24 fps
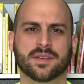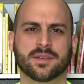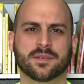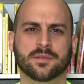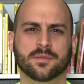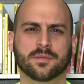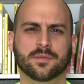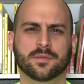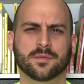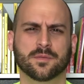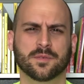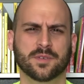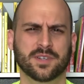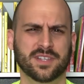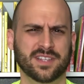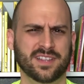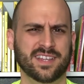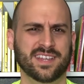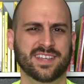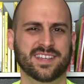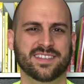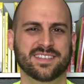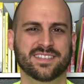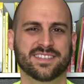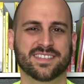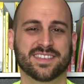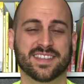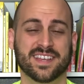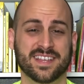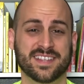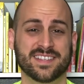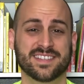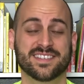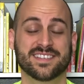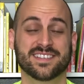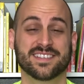Really?
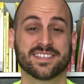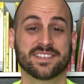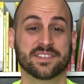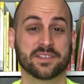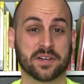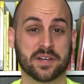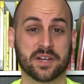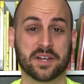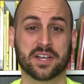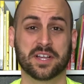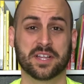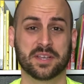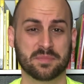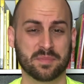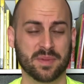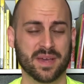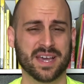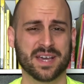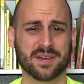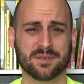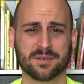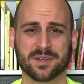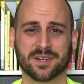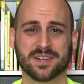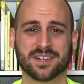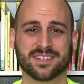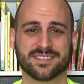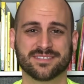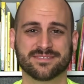That's an odd power.